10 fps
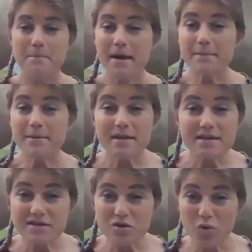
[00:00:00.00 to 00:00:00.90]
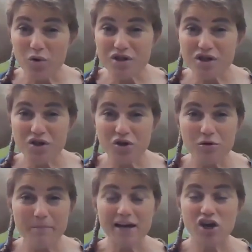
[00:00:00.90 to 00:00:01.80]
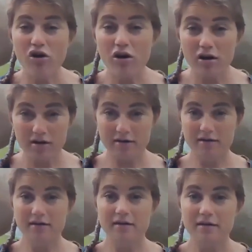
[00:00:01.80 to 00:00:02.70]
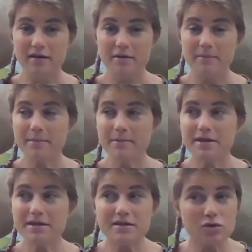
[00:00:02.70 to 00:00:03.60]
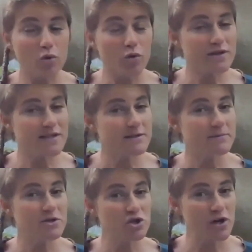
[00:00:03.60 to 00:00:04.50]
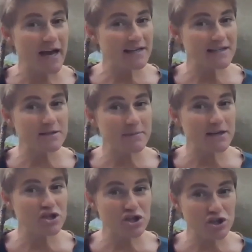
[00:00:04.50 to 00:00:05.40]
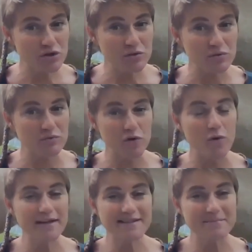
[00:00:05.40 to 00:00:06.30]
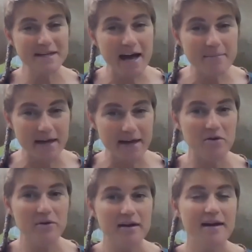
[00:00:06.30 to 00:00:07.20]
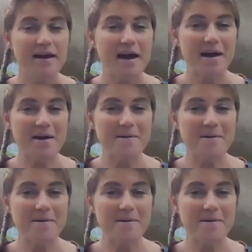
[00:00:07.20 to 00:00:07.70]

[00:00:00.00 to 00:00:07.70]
Maybe this is a horse in your backyard. Maybe this is a horse that's been trying to speak to you for quite some time now.